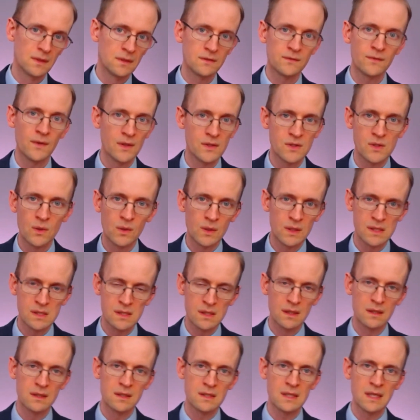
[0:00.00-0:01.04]
as far as you're
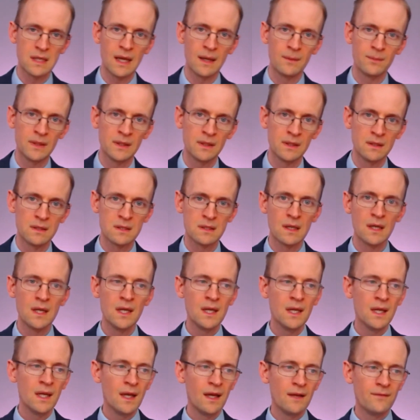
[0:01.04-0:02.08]
concerned as an applicant.
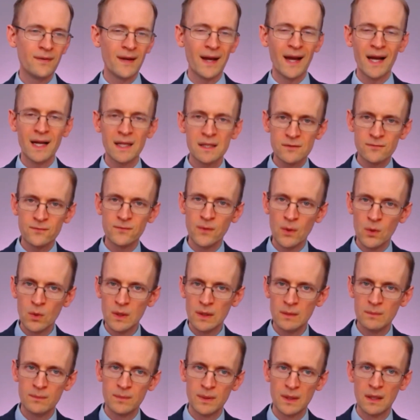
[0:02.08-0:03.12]
If it has
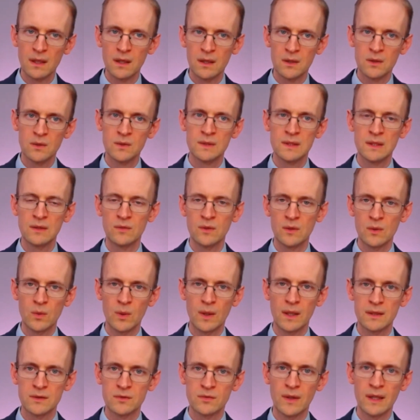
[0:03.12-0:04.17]
fallen below the
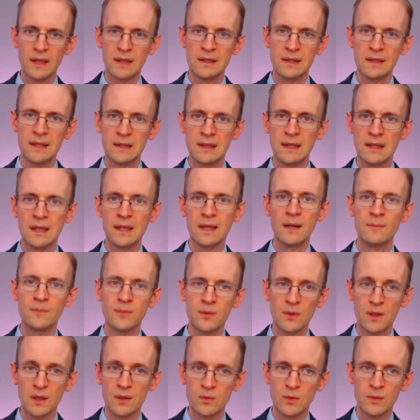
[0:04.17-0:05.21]
required rate, then the
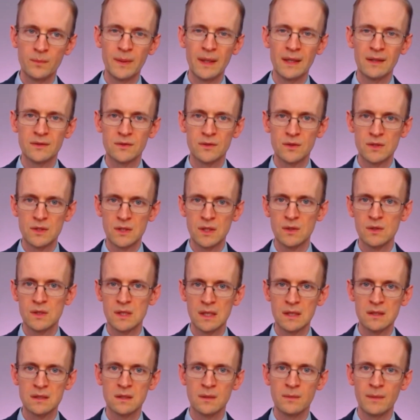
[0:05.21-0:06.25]
employer would be under a
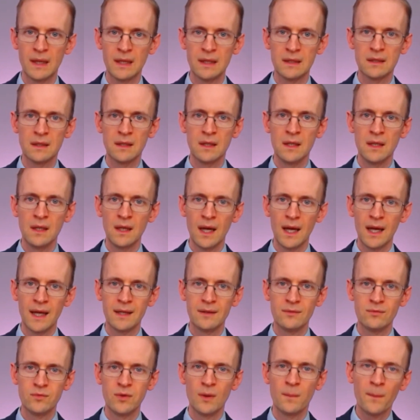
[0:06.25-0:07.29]
duty to make
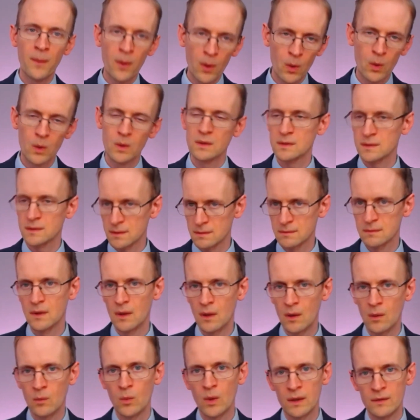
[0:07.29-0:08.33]
a report
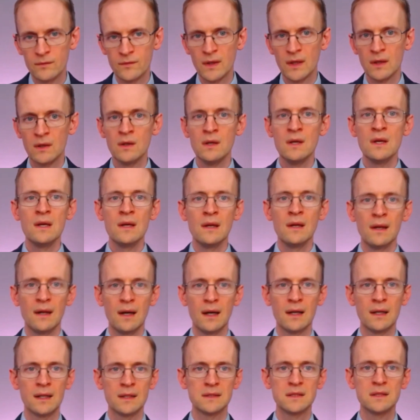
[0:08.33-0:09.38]
on one view
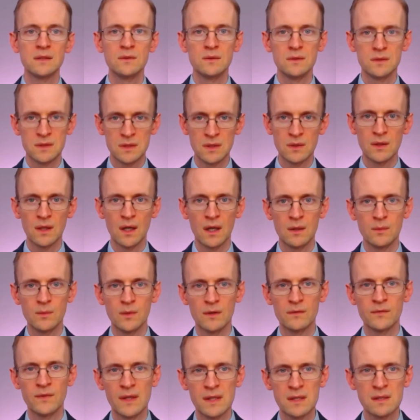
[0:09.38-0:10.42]
to the Home
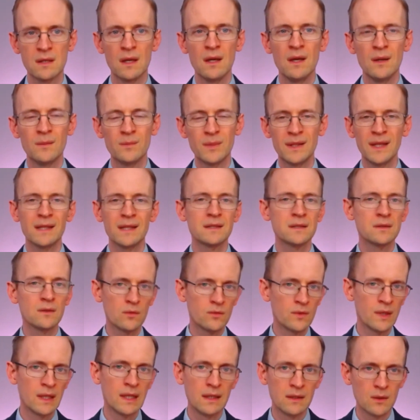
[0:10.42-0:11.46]
Office. But that's
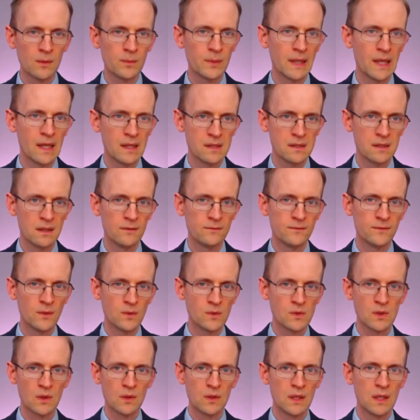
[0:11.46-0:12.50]
not really an obligation that
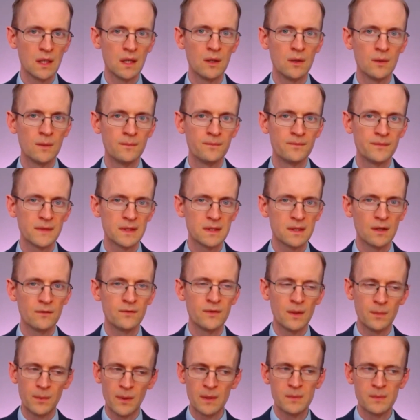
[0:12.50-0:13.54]
falls on you. So
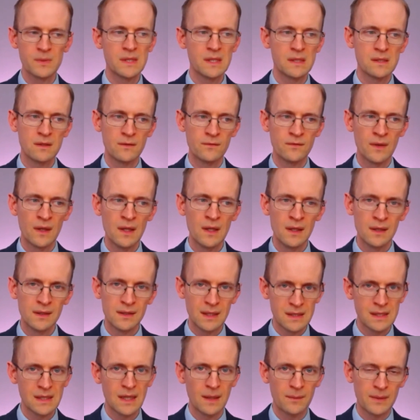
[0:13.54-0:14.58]
for the purposes of
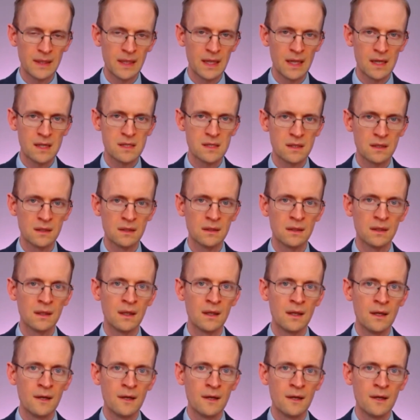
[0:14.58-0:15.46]
this application,